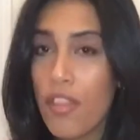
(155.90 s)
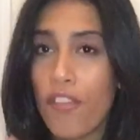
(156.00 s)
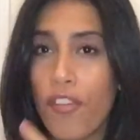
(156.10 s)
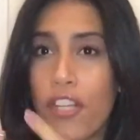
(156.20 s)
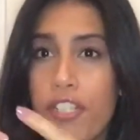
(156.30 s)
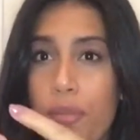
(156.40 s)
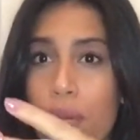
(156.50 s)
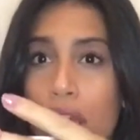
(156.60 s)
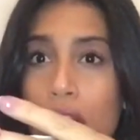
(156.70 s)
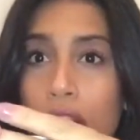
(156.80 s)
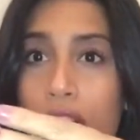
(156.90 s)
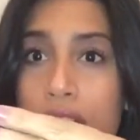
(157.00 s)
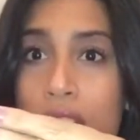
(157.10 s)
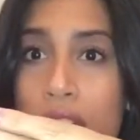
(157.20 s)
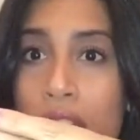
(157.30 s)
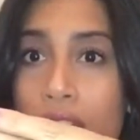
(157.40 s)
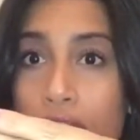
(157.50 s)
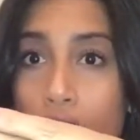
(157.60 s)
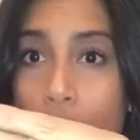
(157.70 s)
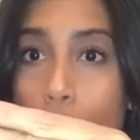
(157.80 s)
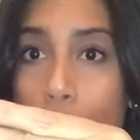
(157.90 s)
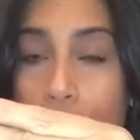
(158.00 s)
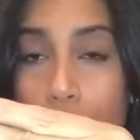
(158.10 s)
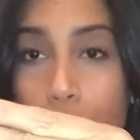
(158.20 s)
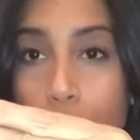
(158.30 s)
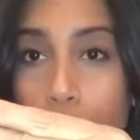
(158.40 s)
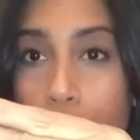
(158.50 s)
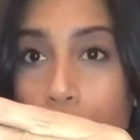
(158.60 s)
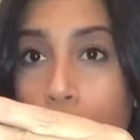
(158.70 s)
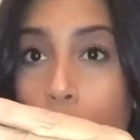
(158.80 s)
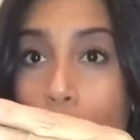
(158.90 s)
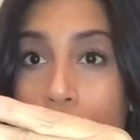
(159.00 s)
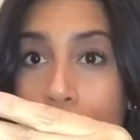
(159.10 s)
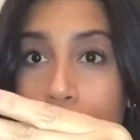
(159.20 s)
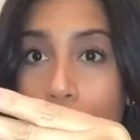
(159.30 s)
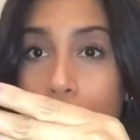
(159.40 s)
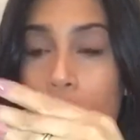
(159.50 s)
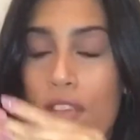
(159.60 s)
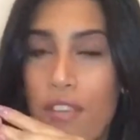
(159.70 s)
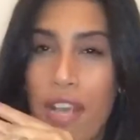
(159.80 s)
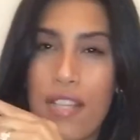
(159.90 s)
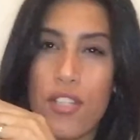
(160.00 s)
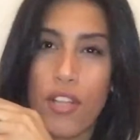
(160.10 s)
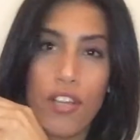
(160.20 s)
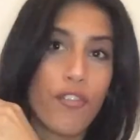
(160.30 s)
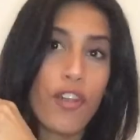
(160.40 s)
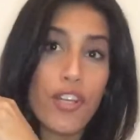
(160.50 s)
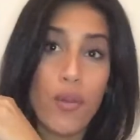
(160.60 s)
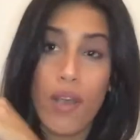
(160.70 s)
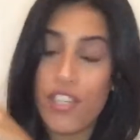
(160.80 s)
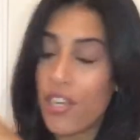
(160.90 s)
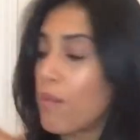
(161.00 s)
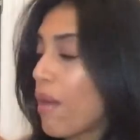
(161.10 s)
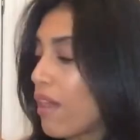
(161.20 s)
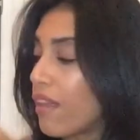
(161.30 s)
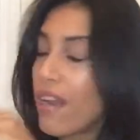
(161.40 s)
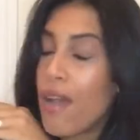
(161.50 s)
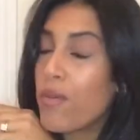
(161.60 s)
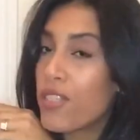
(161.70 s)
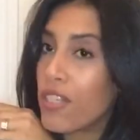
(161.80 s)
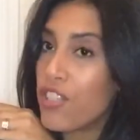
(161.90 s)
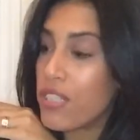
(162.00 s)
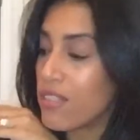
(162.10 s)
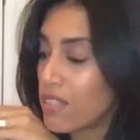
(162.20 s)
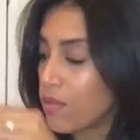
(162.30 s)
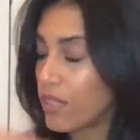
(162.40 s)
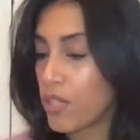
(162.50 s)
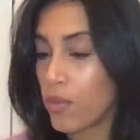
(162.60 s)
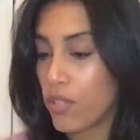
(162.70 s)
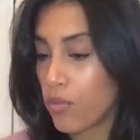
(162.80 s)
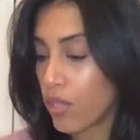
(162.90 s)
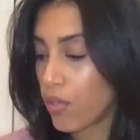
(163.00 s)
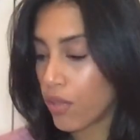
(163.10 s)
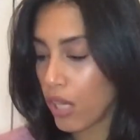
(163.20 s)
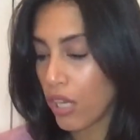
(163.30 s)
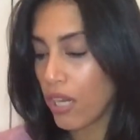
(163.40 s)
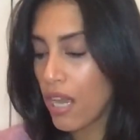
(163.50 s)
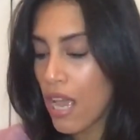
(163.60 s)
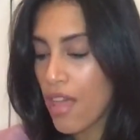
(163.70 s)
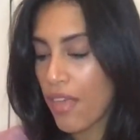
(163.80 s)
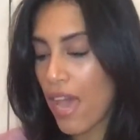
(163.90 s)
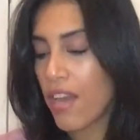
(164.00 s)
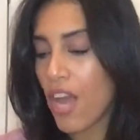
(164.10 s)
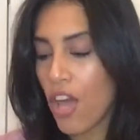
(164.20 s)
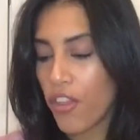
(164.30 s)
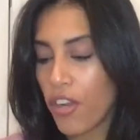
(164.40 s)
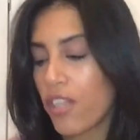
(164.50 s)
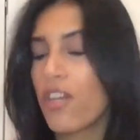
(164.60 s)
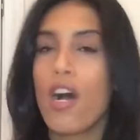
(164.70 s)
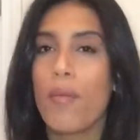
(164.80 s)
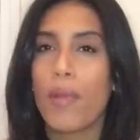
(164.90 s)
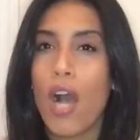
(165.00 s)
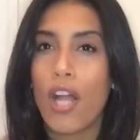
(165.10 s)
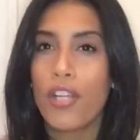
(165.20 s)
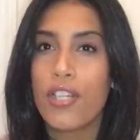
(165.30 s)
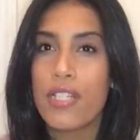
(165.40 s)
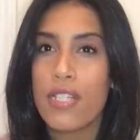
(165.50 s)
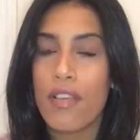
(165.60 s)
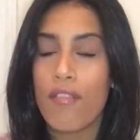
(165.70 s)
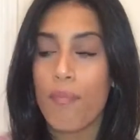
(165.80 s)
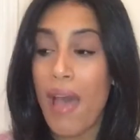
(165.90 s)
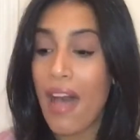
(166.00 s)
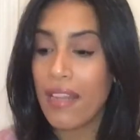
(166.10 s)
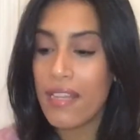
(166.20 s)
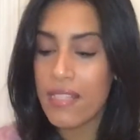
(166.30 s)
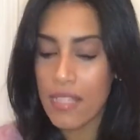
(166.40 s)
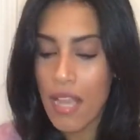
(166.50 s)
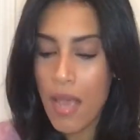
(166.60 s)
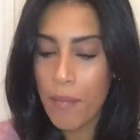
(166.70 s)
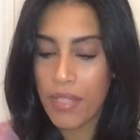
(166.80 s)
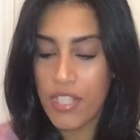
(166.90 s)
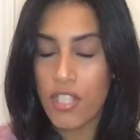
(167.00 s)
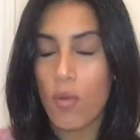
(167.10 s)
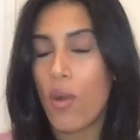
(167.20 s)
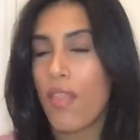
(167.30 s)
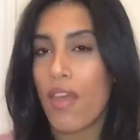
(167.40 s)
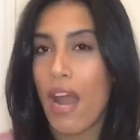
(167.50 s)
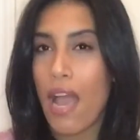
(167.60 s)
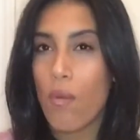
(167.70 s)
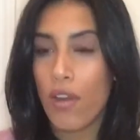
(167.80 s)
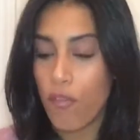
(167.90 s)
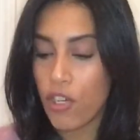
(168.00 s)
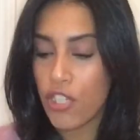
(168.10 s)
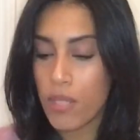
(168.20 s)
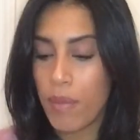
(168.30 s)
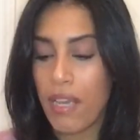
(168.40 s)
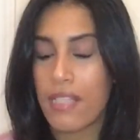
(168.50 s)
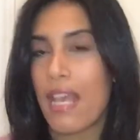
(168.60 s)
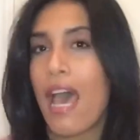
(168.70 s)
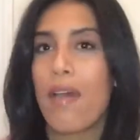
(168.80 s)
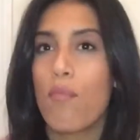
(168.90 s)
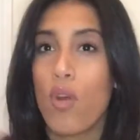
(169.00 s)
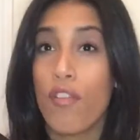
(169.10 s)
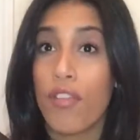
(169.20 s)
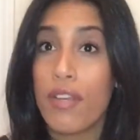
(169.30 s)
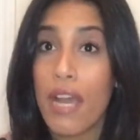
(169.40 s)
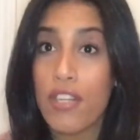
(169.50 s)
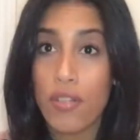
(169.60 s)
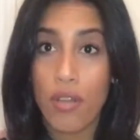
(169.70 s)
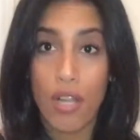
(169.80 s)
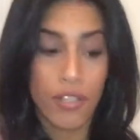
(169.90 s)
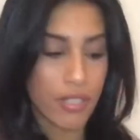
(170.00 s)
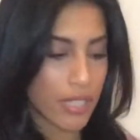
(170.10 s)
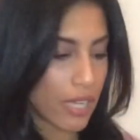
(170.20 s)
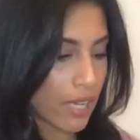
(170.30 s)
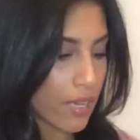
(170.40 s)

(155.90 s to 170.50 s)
the first three colors and they all worked really, really well. So if you guys are looking for a new eyeshadow palette, I would suggest this one. This one's really, really good. They had other colors palettes, but this is the one that I went for just because it had more of the natural colors in